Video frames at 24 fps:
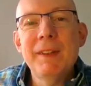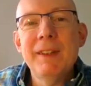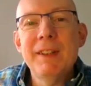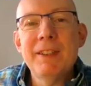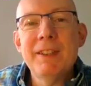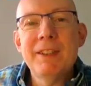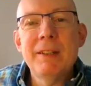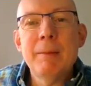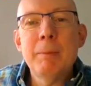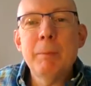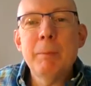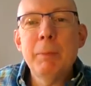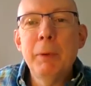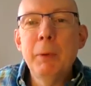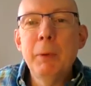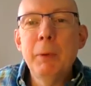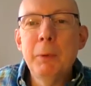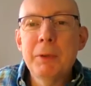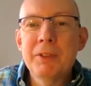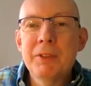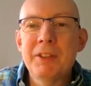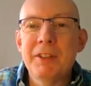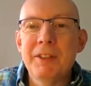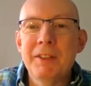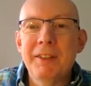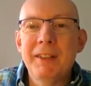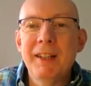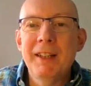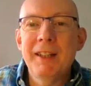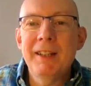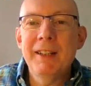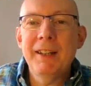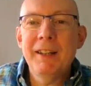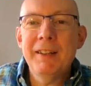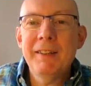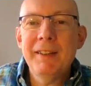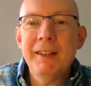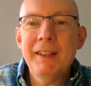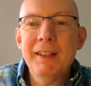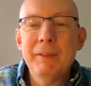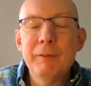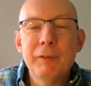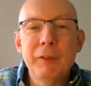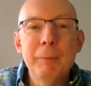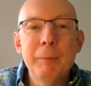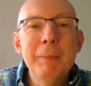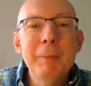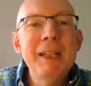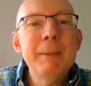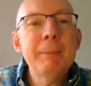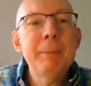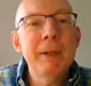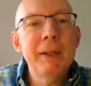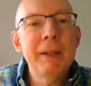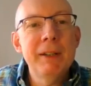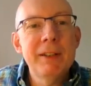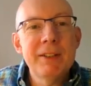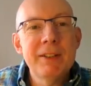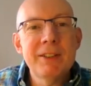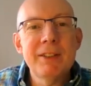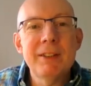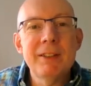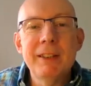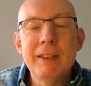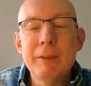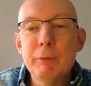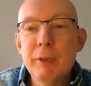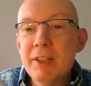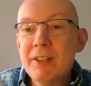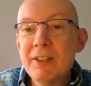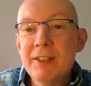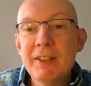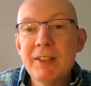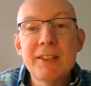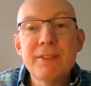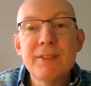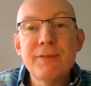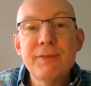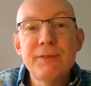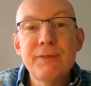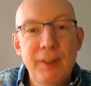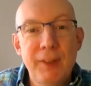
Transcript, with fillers: with it's important. And I think for me personally, risk is